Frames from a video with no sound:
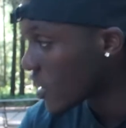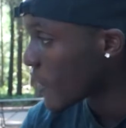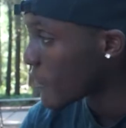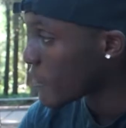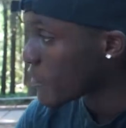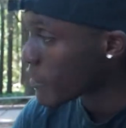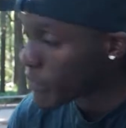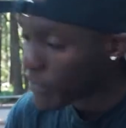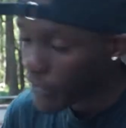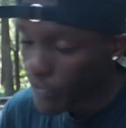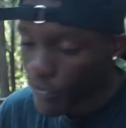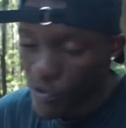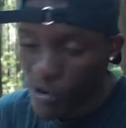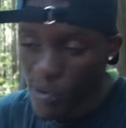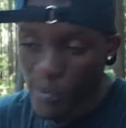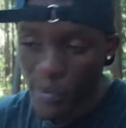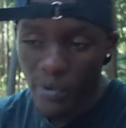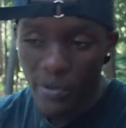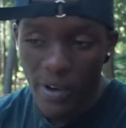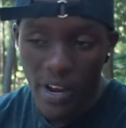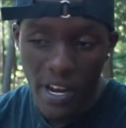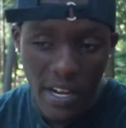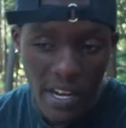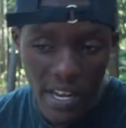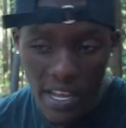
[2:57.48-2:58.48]
I've been performing
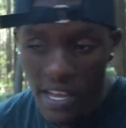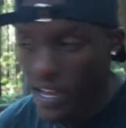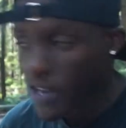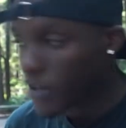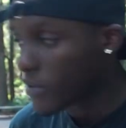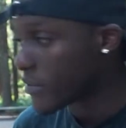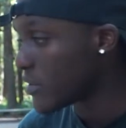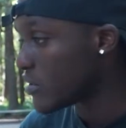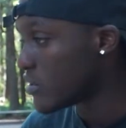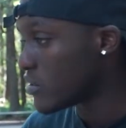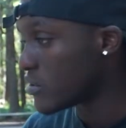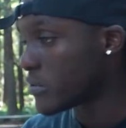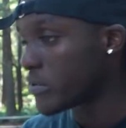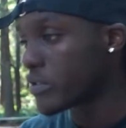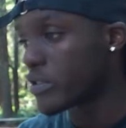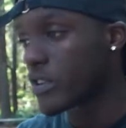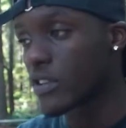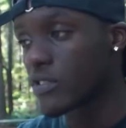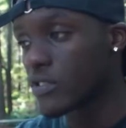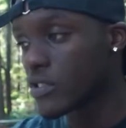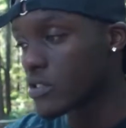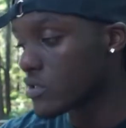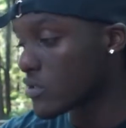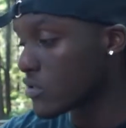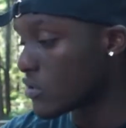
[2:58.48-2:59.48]
right now and doing
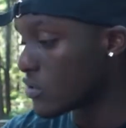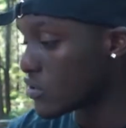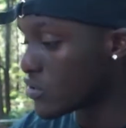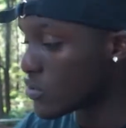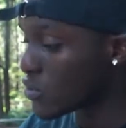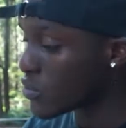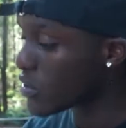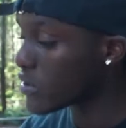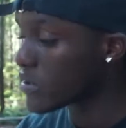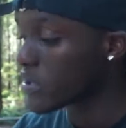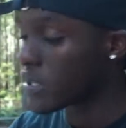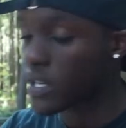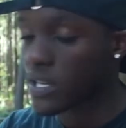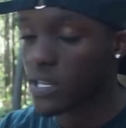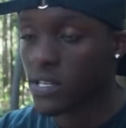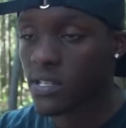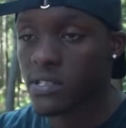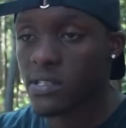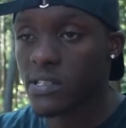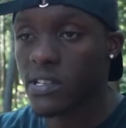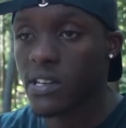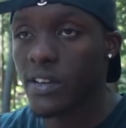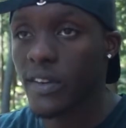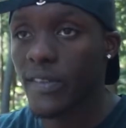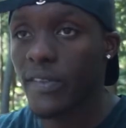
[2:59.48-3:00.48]
on this little tour thing and
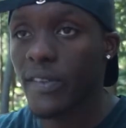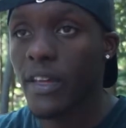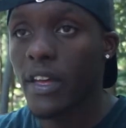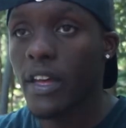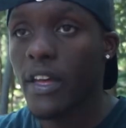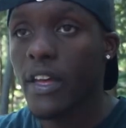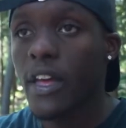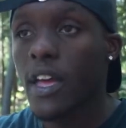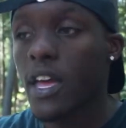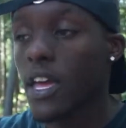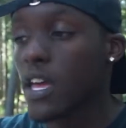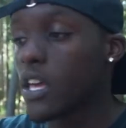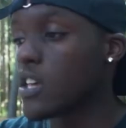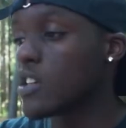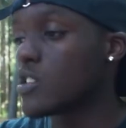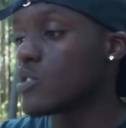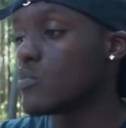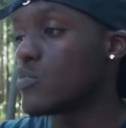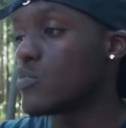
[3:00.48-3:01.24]
stuff is